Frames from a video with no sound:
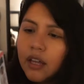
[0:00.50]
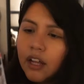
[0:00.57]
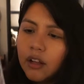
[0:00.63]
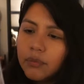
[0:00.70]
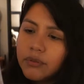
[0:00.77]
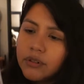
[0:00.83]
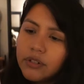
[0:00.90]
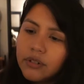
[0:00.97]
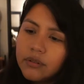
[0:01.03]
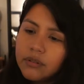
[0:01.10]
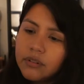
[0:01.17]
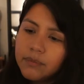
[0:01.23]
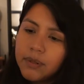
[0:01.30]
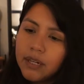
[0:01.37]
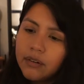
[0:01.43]
help
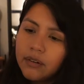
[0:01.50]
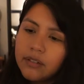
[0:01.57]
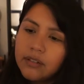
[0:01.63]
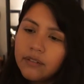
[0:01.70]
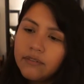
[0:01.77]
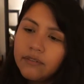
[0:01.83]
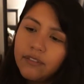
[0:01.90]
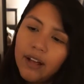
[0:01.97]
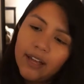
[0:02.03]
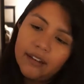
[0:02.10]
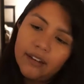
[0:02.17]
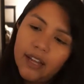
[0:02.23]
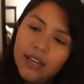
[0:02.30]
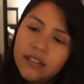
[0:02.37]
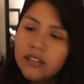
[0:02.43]
reduce appearance of
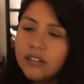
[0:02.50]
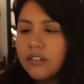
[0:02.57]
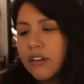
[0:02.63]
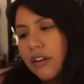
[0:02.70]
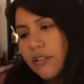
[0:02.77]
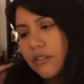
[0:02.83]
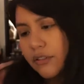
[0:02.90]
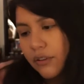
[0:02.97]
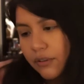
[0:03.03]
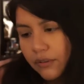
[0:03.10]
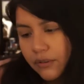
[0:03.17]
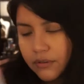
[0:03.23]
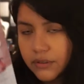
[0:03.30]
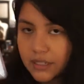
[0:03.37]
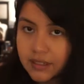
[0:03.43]
fine lines and dark
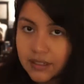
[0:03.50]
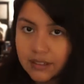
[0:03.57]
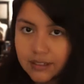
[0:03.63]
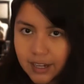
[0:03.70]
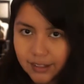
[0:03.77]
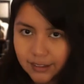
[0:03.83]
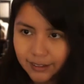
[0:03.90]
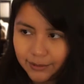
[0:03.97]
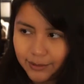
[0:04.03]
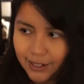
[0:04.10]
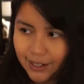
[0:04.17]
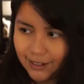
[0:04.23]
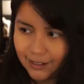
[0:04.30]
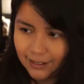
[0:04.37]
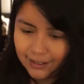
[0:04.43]
circles. That's exactly what
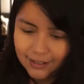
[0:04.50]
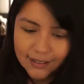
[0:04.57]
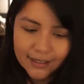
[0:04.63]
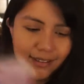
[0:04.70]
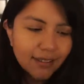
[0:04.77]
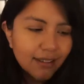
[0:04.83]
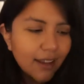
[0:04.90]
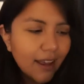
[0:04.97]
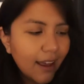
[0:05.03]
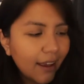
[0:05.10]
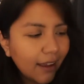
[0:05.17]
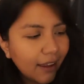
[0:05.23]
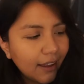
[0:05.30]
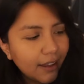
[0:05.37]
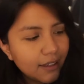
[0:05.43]
I need.
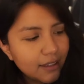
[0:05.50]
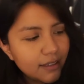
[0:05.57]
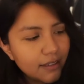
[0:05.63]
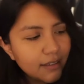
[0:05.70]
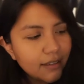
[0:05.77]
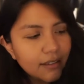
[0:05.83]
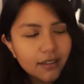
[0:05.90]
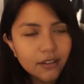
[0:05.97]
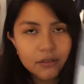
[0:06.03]
And the